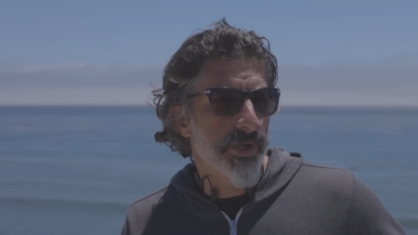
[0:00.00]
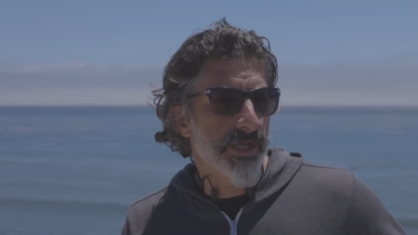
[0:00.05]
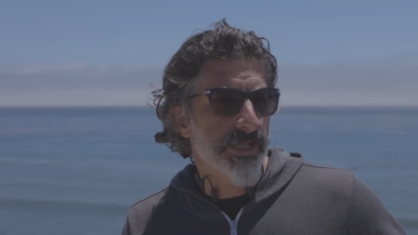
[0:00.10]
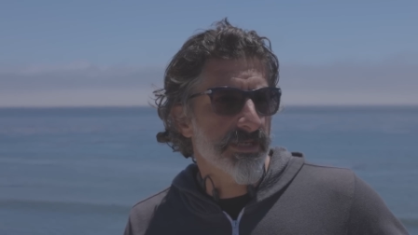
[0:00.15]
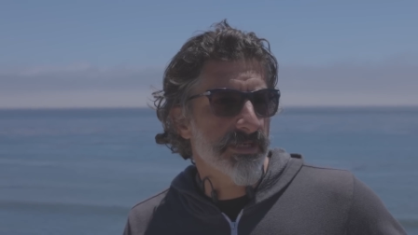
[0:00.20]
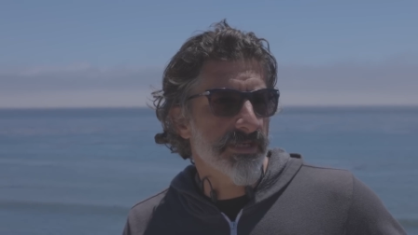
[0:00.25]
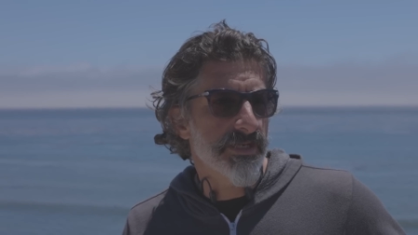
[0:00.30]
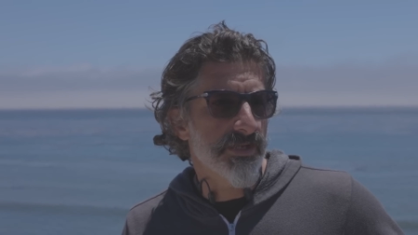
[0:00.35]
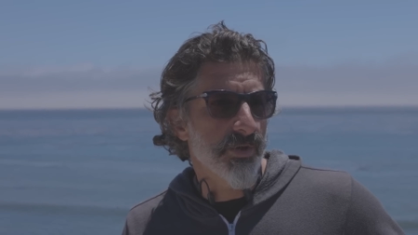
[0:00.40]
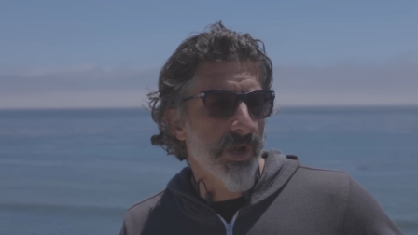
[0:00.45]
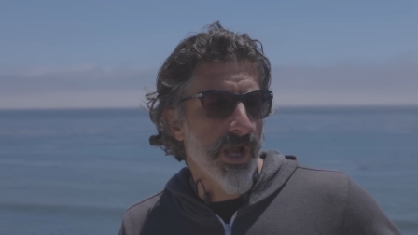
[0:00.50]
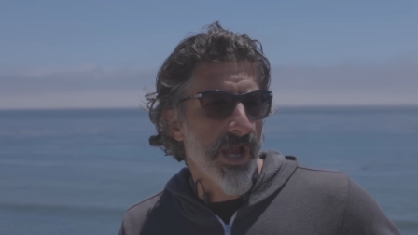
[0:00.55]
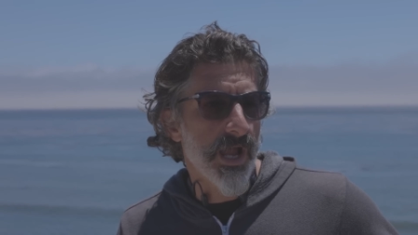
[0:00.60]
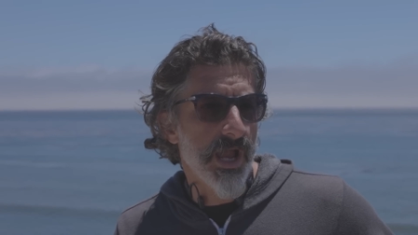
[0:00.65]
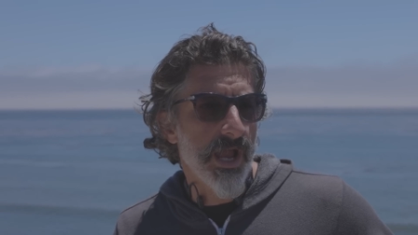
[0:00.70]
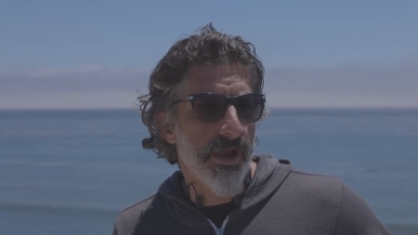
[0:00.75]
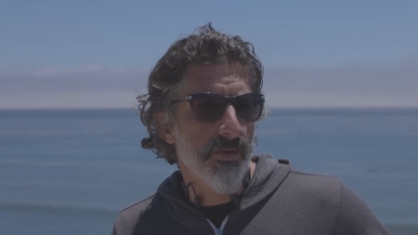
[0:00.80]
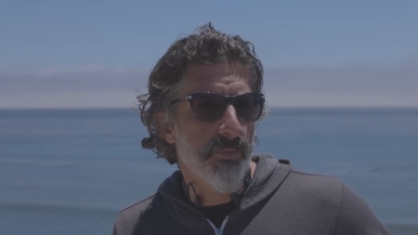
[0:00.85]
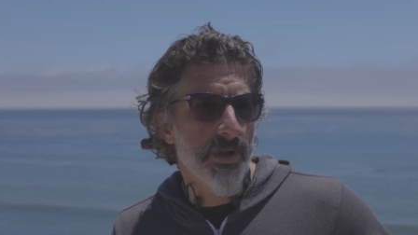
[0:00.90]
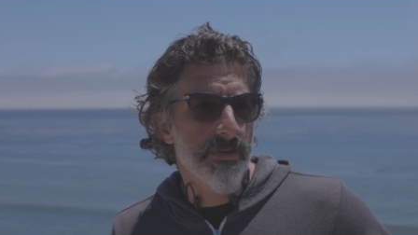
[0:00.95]
When I,
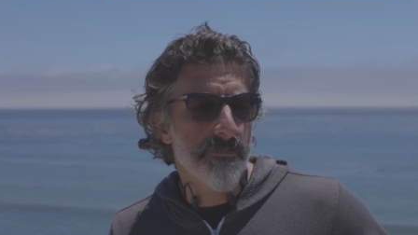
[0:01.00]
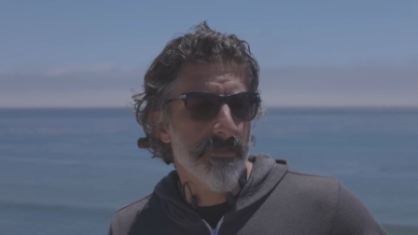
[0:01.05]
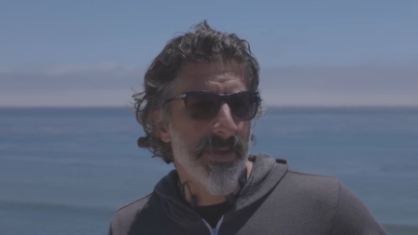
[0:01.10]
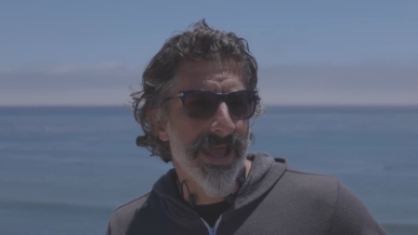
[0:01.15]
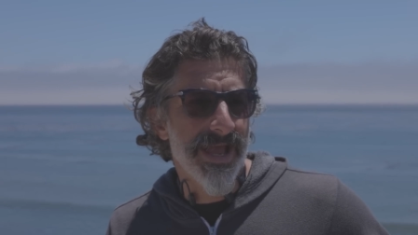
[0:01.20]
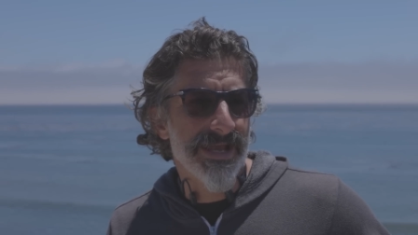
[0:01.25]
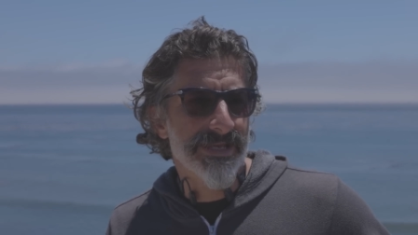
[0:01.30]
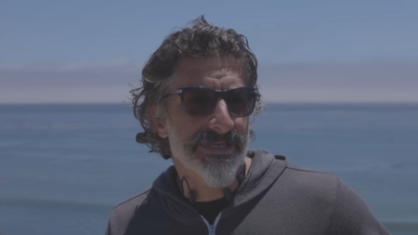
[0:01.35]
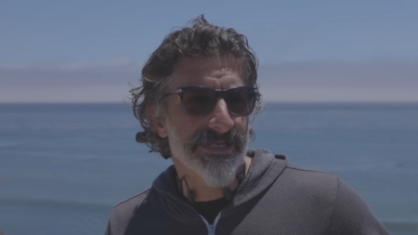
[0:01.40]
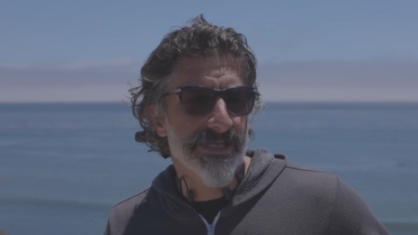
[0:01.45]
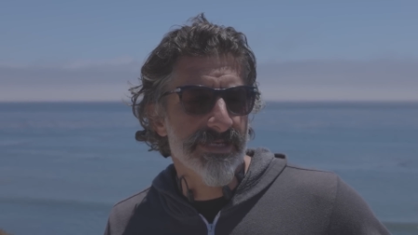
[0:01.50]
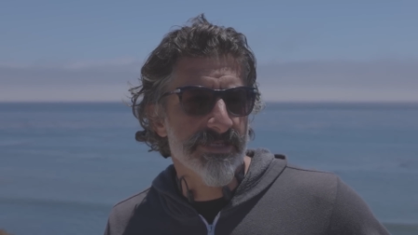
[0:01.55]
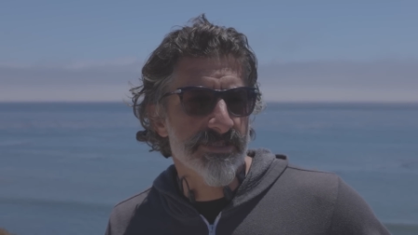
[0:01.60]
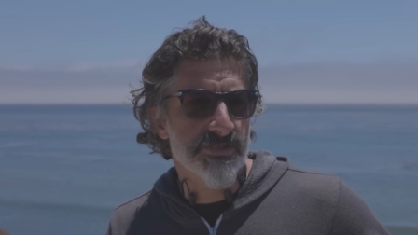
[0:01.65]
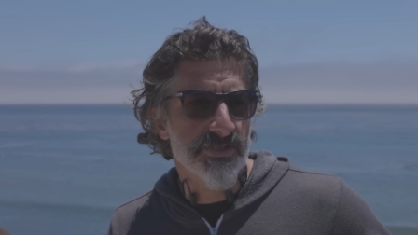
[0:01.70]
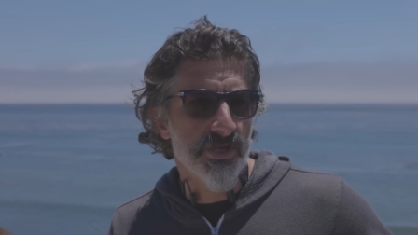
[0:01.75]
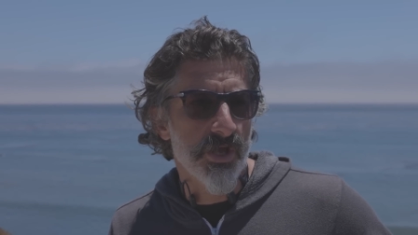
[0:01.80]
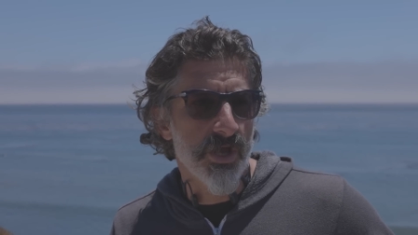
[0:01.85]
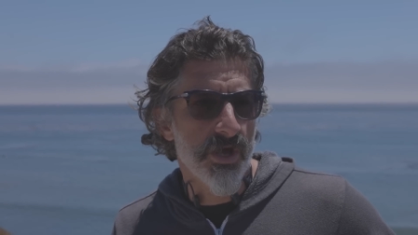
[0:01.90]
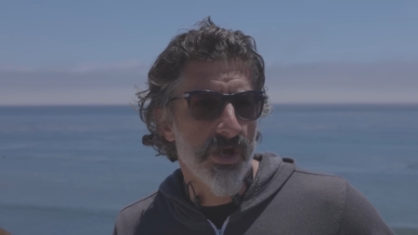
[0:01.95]
I, went back and I
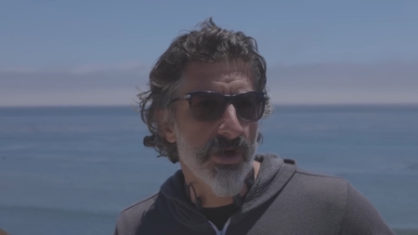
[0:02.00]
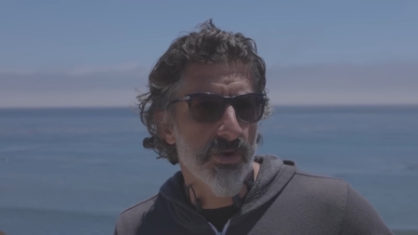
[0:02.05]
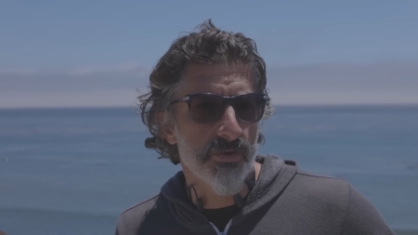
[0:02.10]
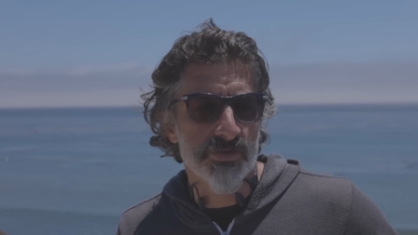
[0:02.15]
saw,